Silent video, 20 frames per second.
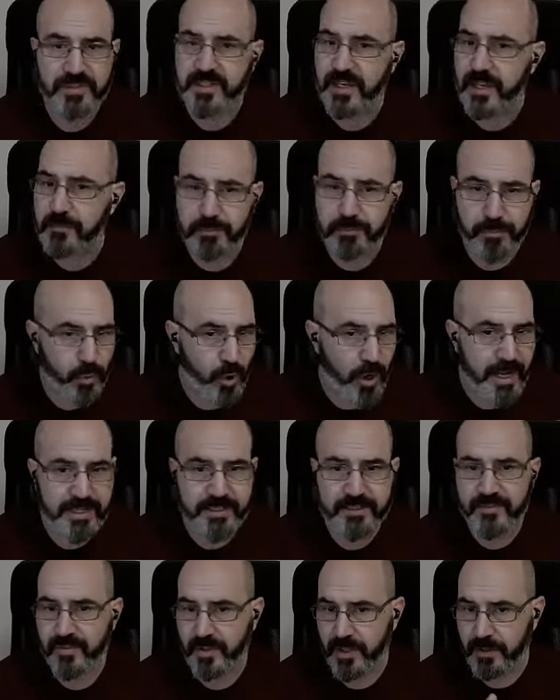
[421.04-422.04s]
same
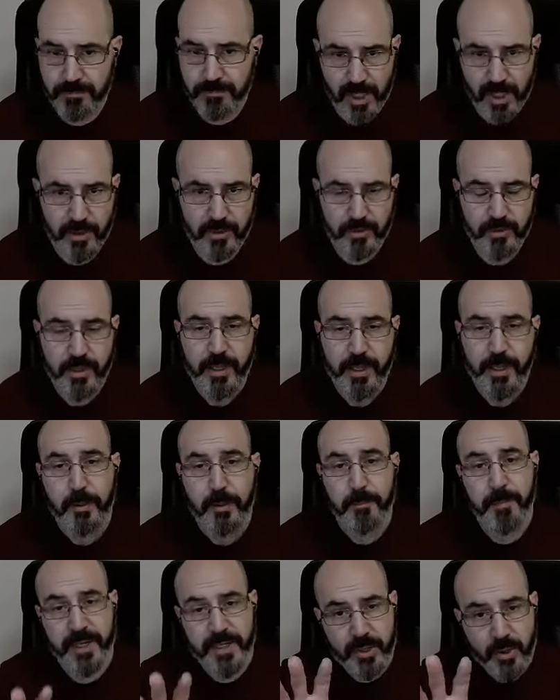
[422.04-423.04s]
brand, same model,
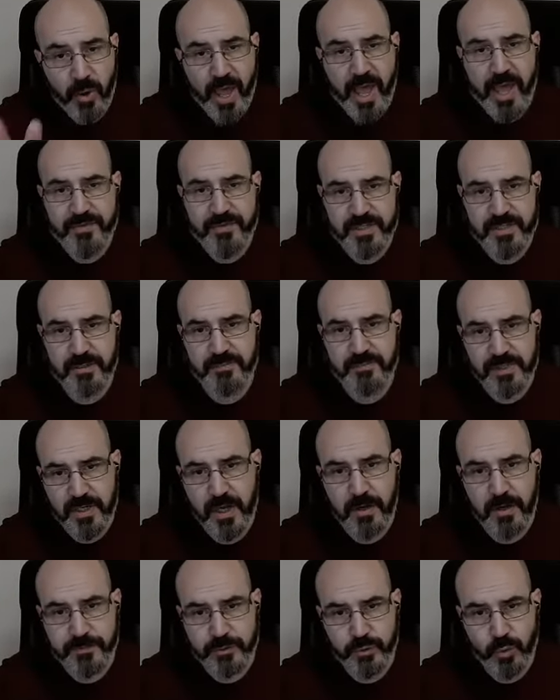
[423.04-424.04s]
but you have some
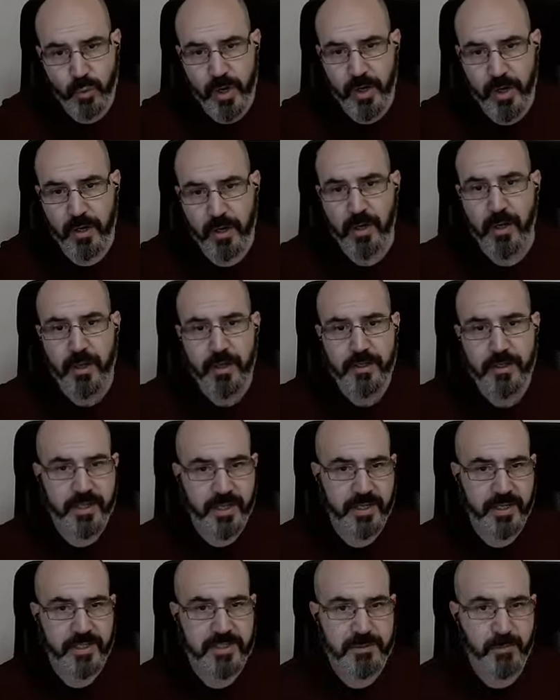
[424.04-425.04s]
software
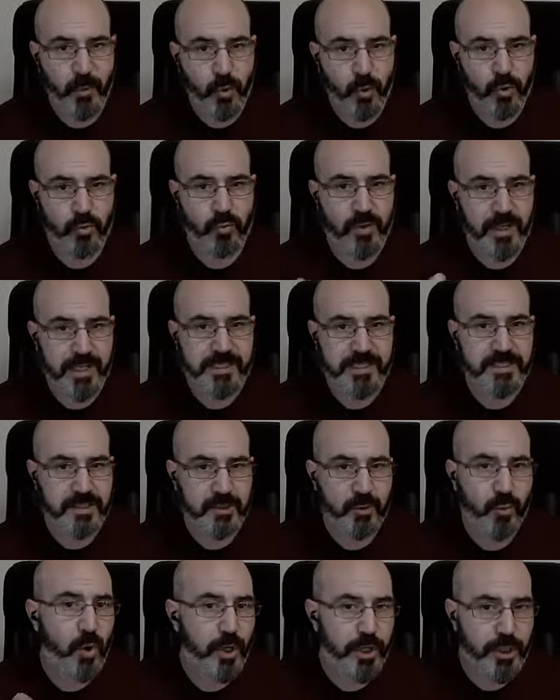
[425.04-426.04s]
that is more related
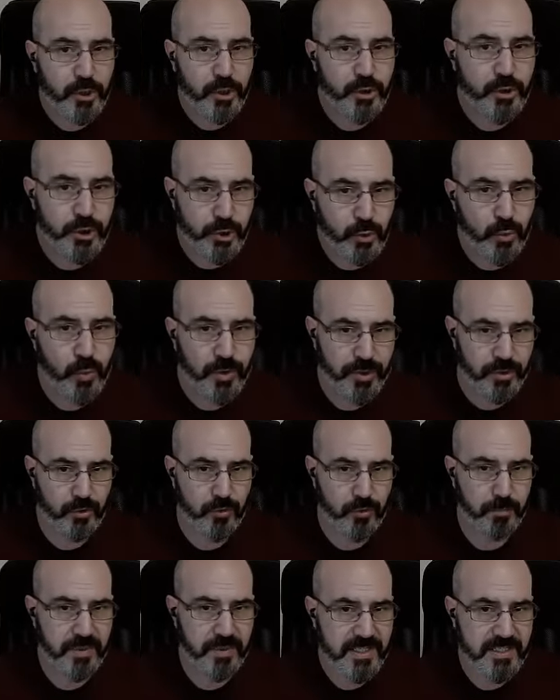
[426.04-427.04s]
to what you do with
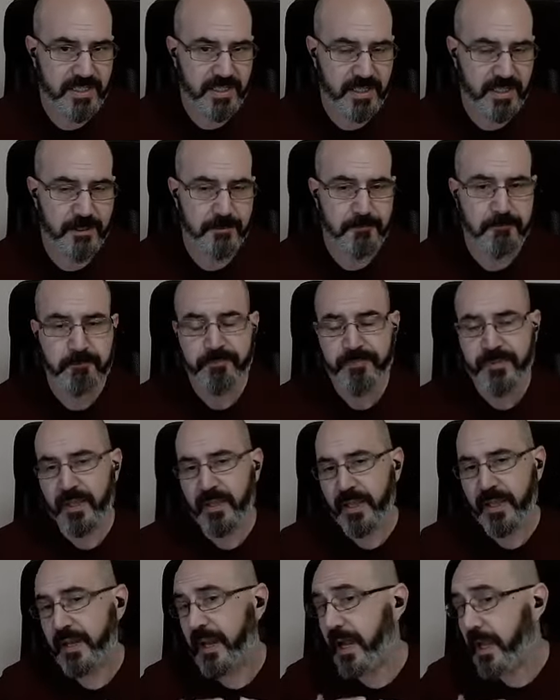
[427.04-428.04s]
your PC,
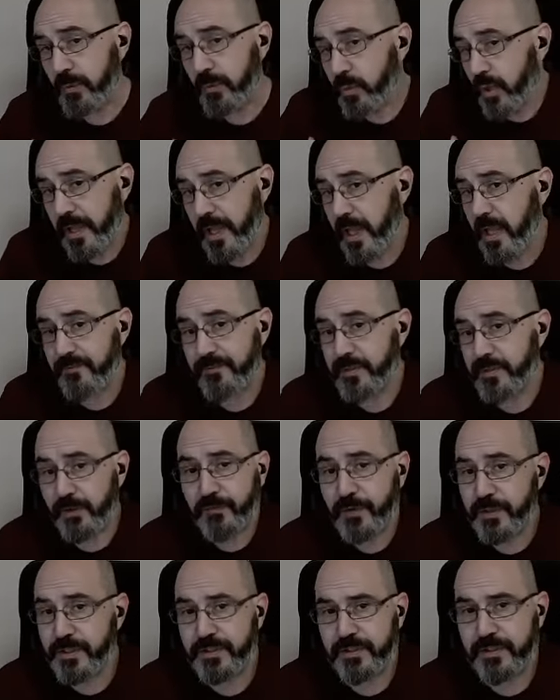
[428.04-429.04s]
and I will have
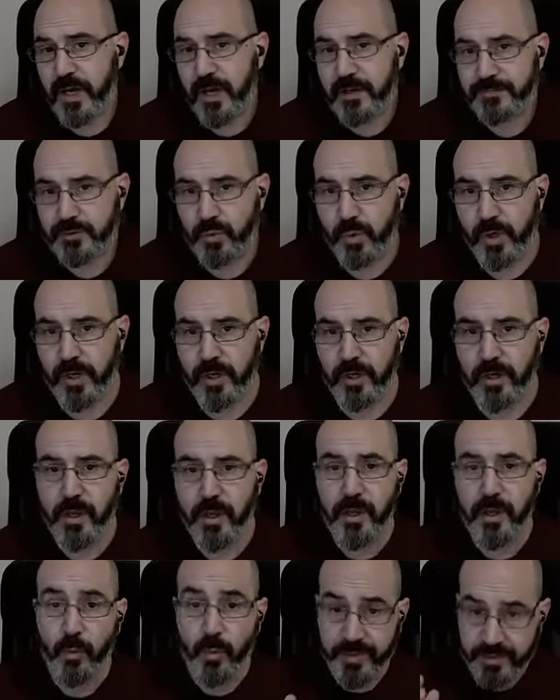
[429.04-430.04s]
different software
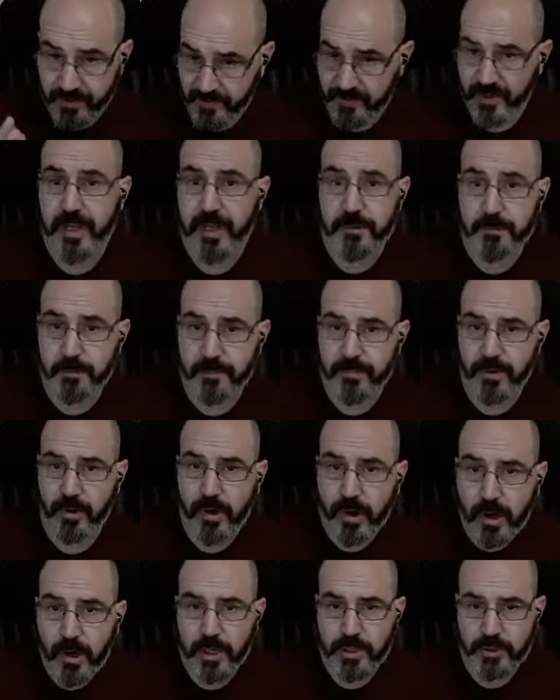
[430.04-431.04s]
with the same
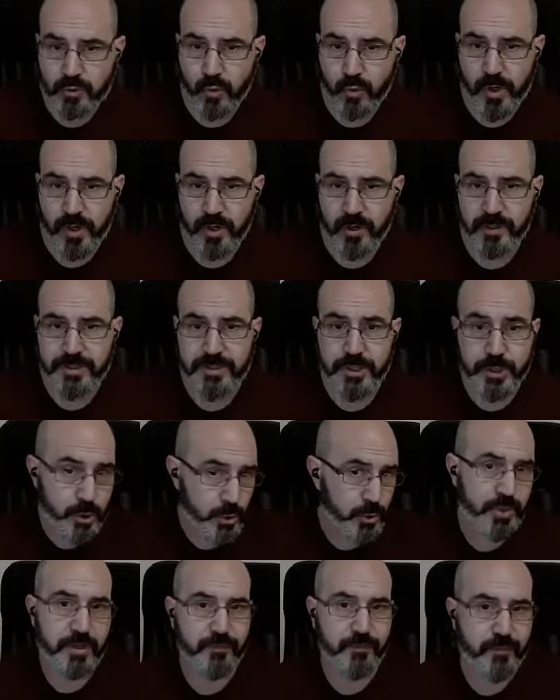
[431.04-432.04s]
hardware to
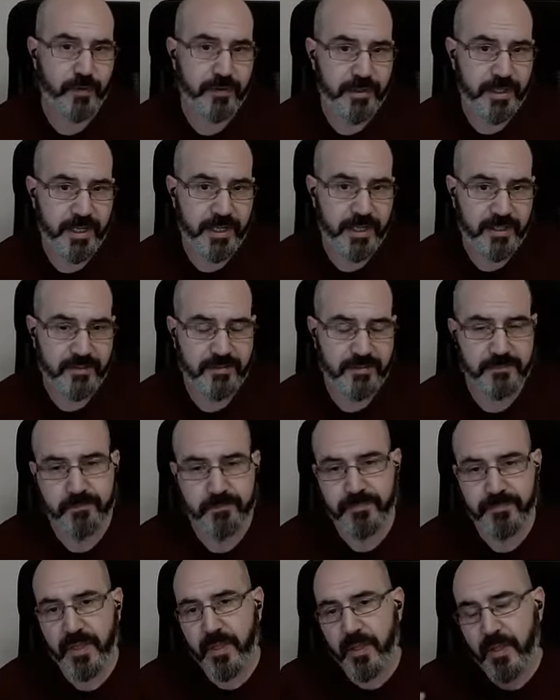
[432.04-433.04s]
do different things.
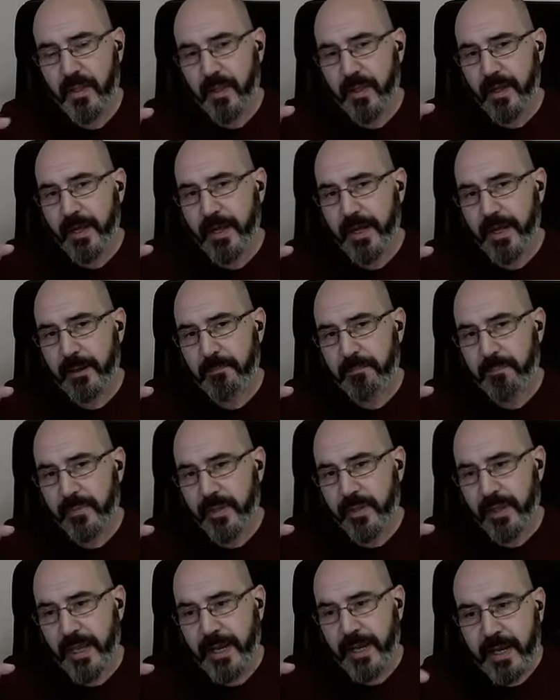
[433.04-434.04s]

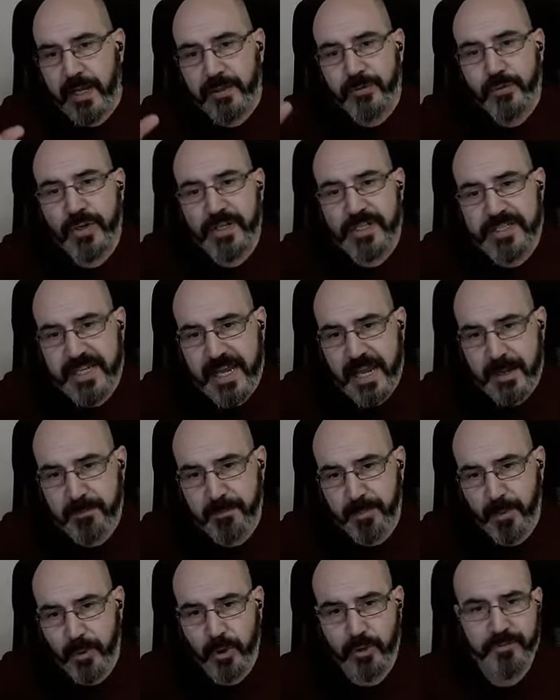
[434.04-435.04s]
Another
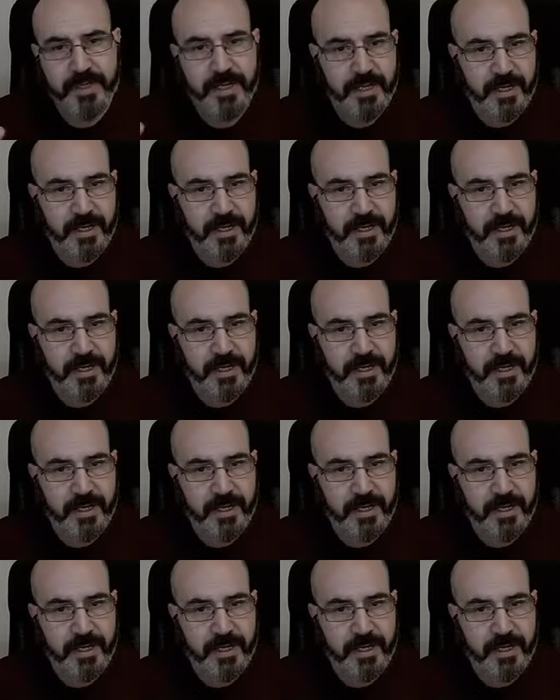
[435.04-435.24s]
example of an